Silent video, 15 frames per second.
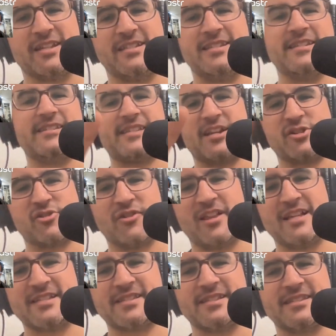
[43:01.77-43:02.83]

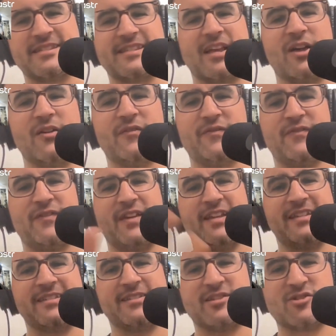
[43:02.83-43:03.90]
decentralized itself
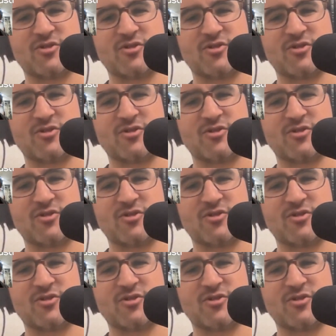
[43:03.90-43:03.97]
and